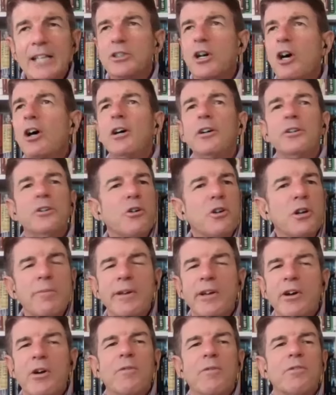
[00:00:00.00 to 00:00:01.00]
it's all going
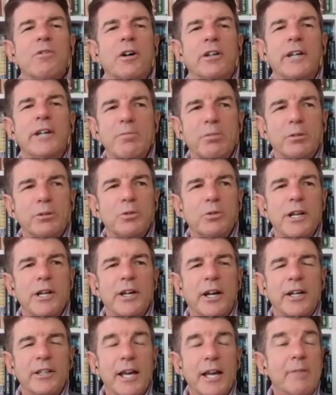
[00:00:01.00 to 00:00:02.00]
to be over on April
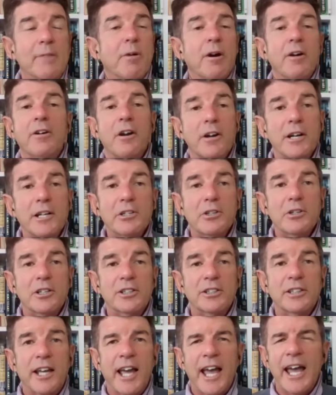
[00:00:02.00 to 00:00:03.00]
29th. And Mark Carney's
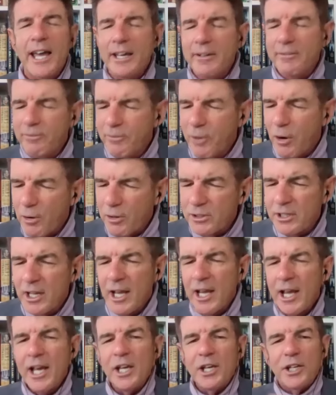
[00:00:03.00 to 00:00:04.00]
going to say, hey, folks,
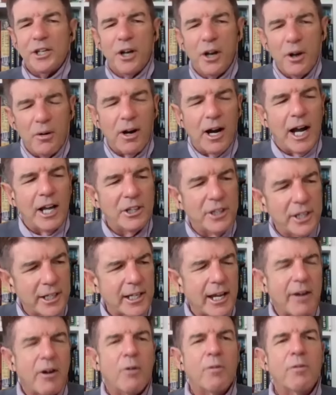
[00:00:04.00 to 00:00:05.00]
I
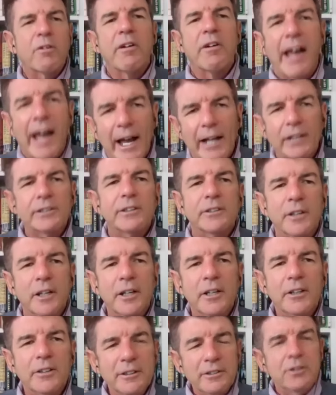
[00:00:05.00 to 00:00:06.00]
think I overreacted.
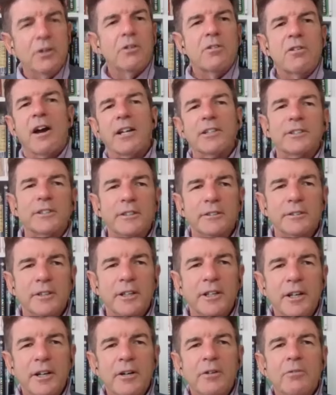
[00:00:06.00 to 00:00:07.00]
There's no
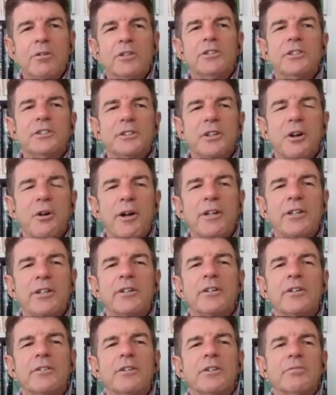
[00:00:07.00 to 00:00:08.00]
crisis. We're just going
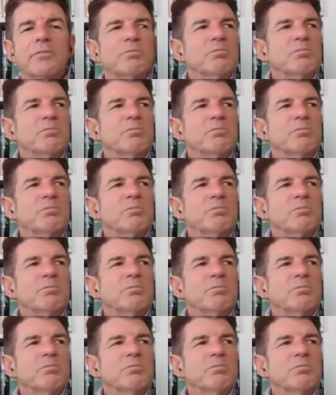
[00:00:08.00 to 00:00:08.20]
to